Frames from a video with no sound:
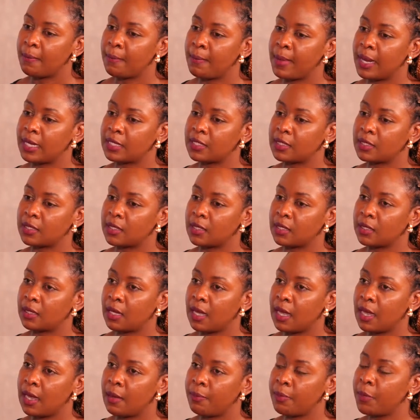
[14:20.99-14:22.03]
but
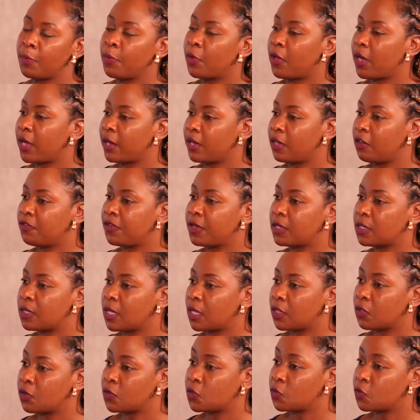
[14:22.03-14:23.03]
people are different.